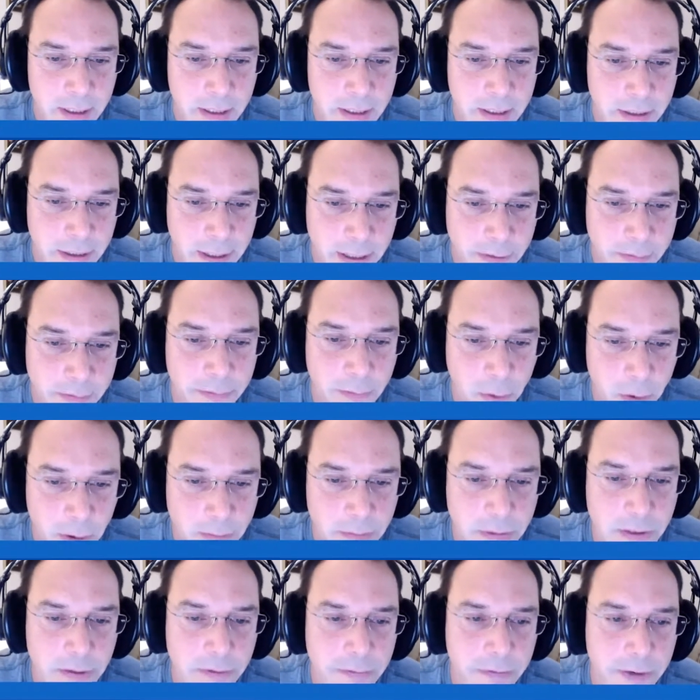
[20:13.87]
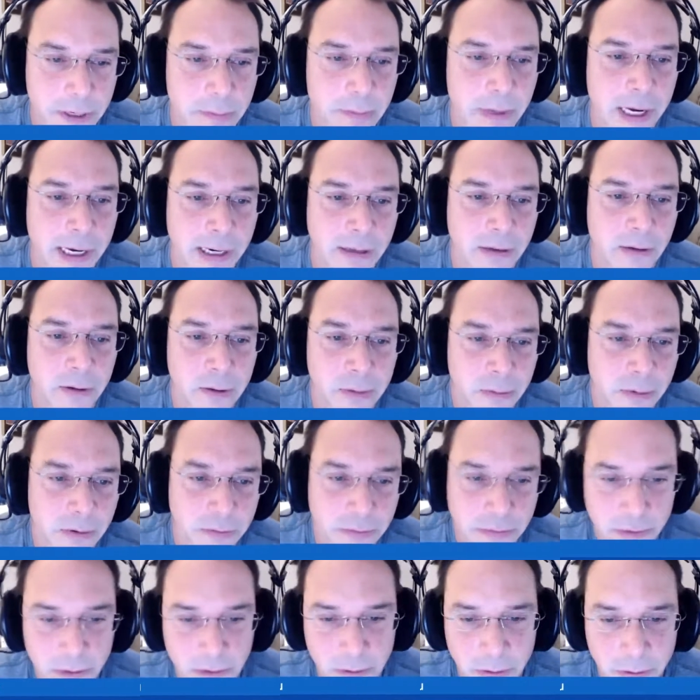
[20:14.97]
that forms the feedback loop of
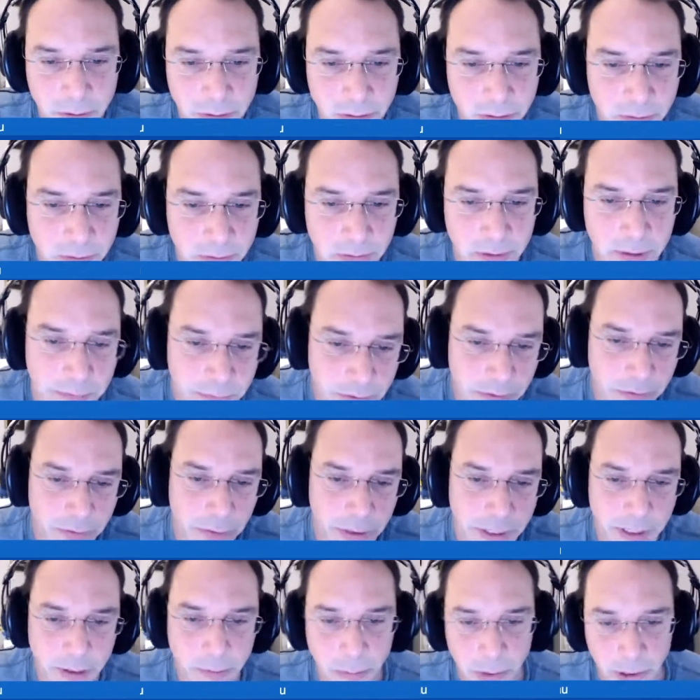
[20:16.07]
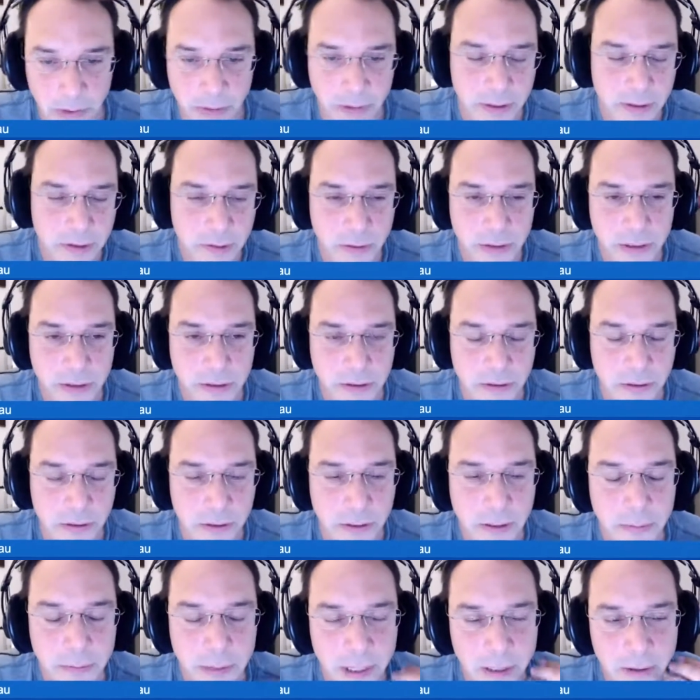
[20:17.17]
the whole of the three components we just talked
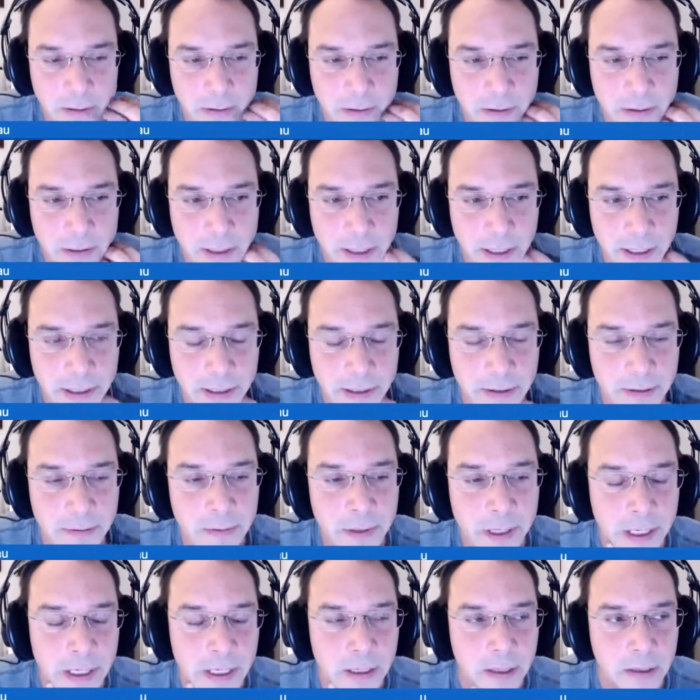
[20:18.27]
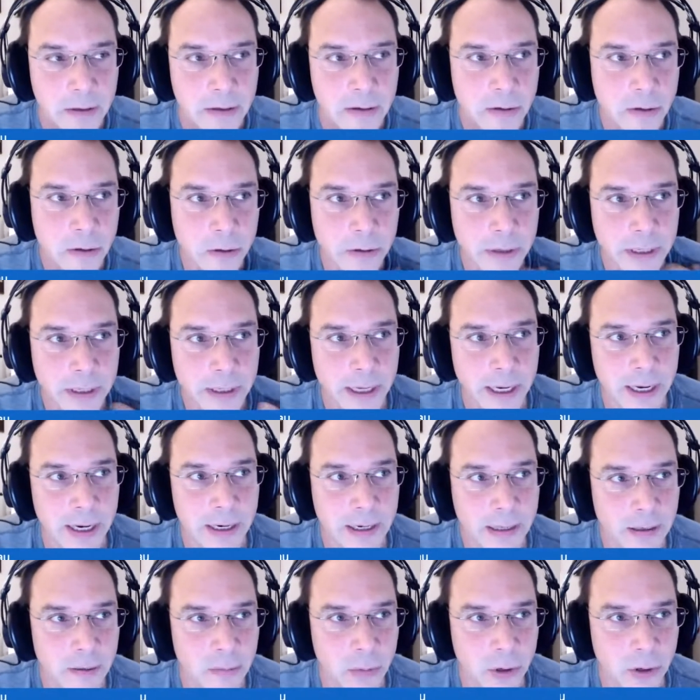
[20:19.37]
about. And doing that
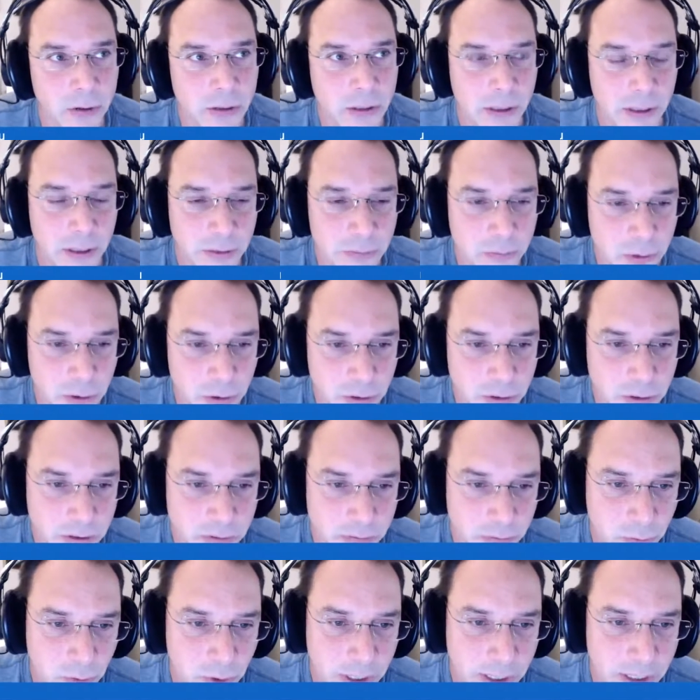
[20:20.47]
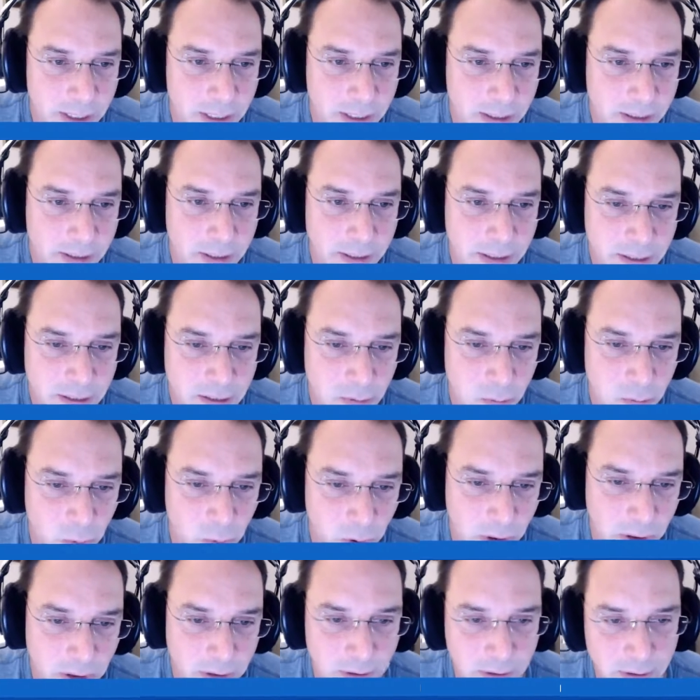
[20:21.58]
in the most unobtrusive way, I think, is
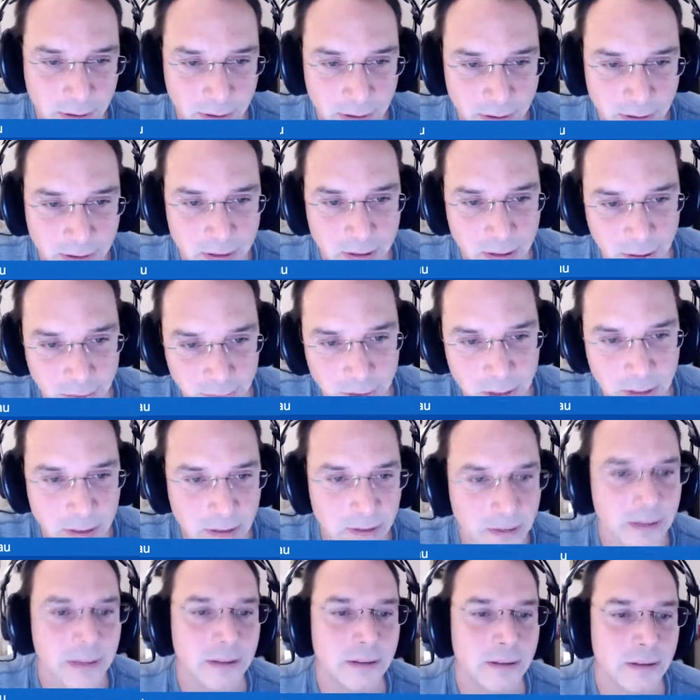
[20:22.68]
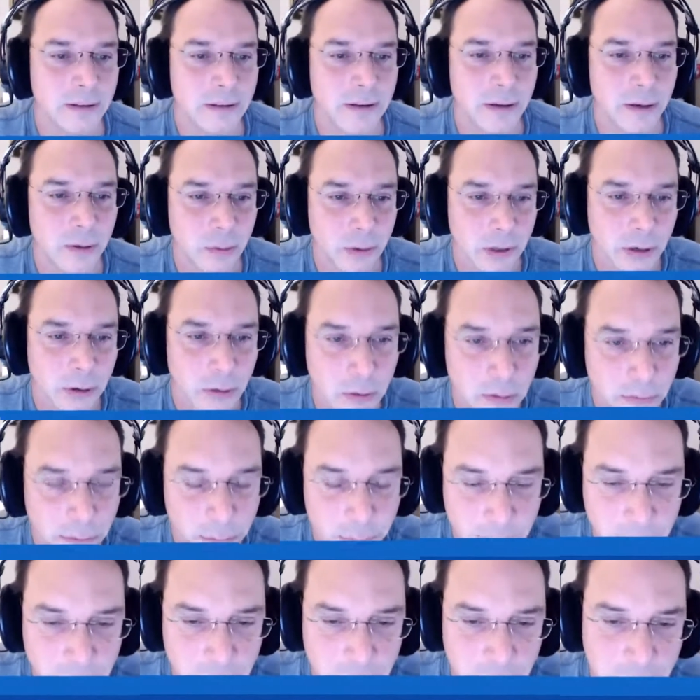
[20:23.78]
important because obviously you don't want to
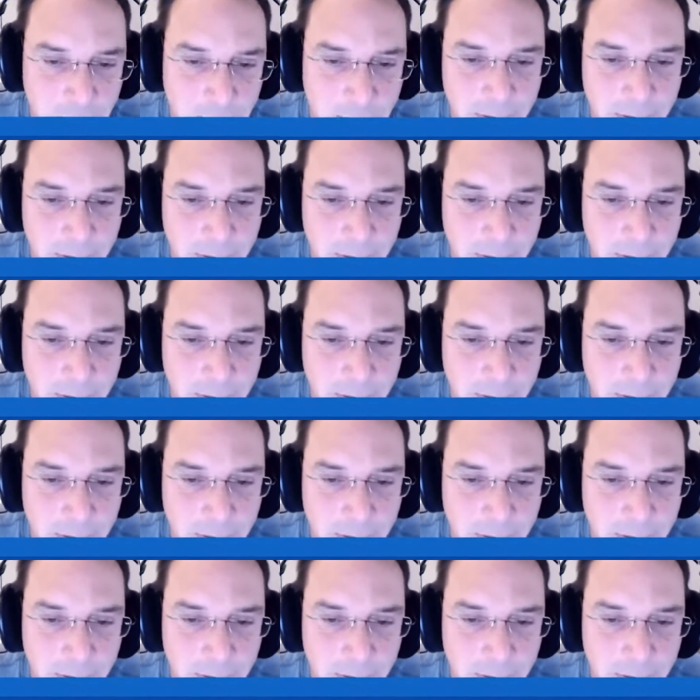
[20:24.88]
overmeasure,